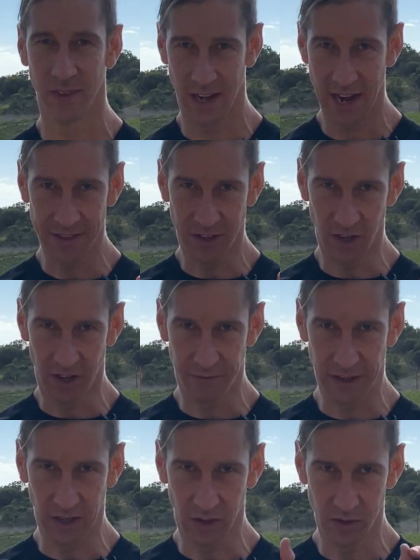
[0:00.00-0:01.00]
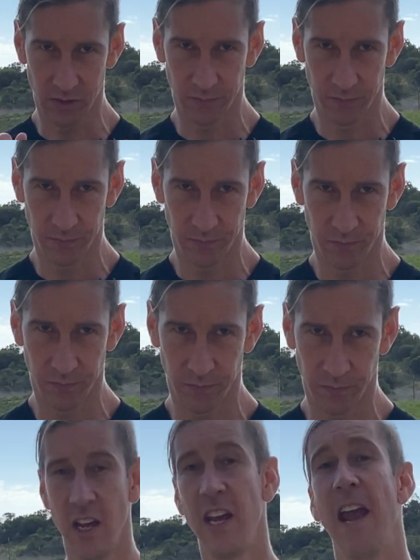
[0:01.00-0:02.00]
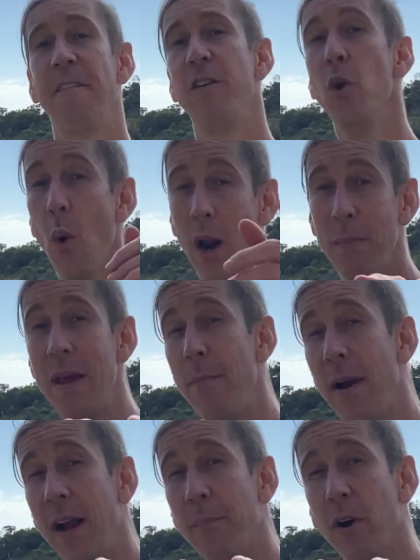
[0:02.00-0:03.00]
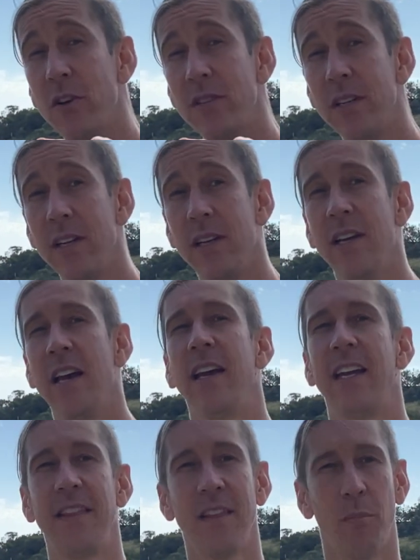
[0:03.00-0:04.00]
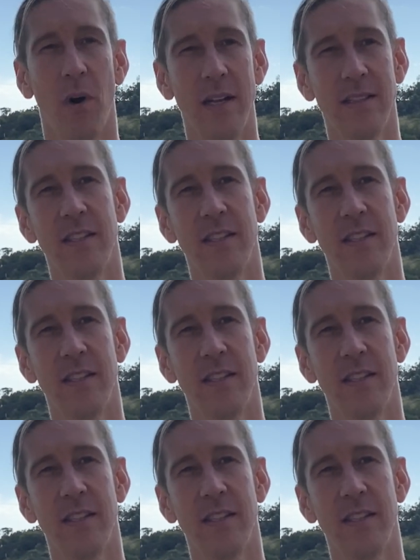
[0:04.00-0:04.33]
And the dirty fingers. If you want to be a bearing person, get the Bronson